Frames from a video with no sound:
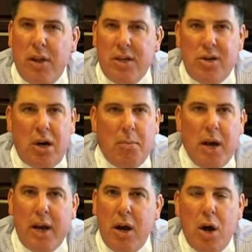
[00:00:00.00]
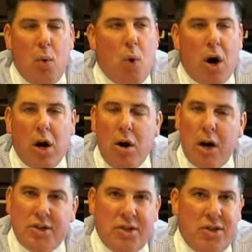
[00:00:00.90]
of these young men walk
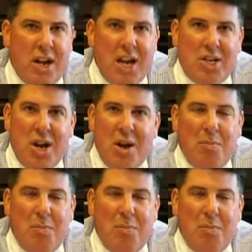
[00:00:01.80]
across the stage,